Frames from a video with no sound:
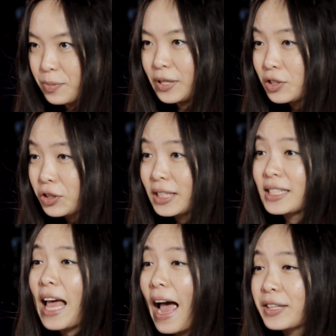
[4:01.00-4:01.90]
Pinterest is
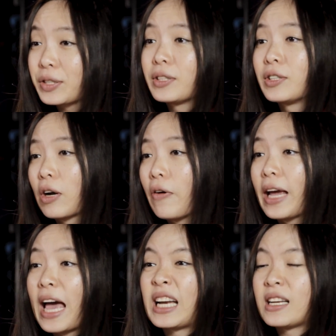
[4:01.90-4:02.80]
actually growing
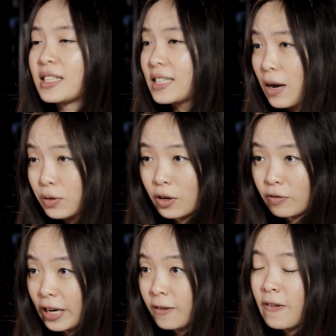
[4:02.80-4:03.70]
at an astounding
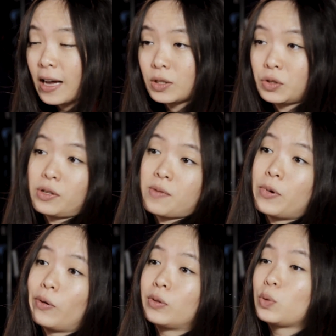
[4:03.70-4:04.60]
rate, faster than
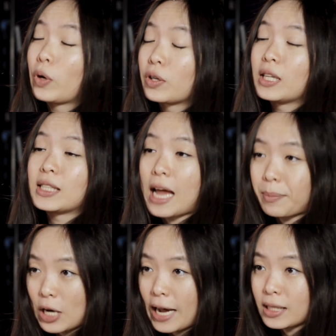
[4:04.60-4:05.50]
both Twitter and Snapchat.